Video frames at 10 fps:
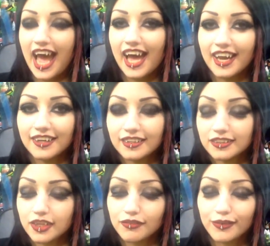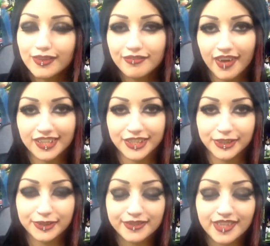And of all the
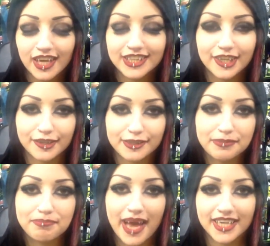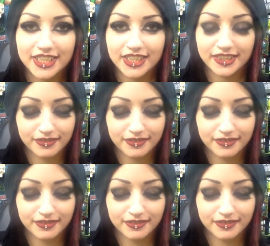virtues, I chose passion.